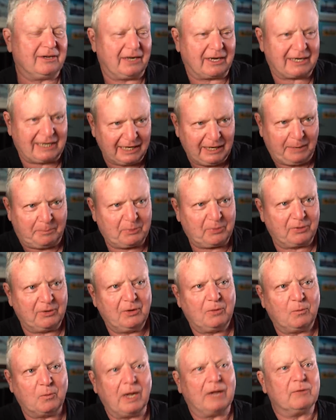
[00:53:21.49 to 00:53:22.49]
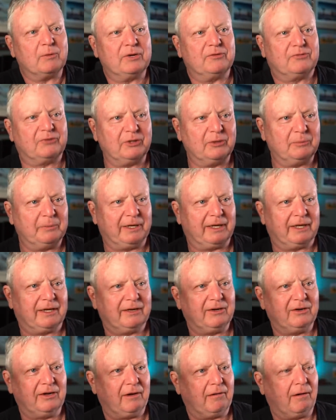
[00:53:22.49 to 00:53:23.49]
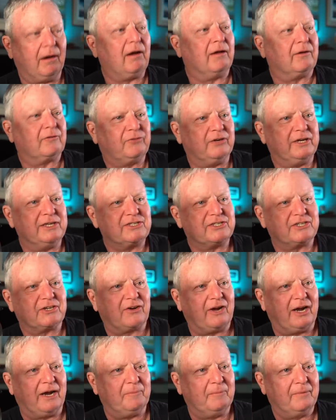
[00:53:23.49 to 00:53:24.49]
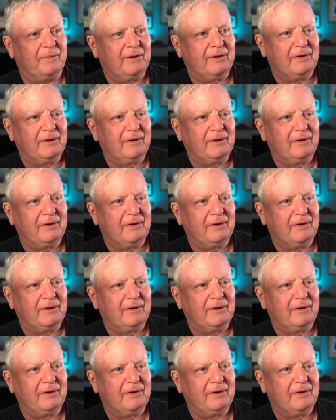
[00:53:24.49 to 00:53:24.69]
clip while we're filming, you know, for Instagram.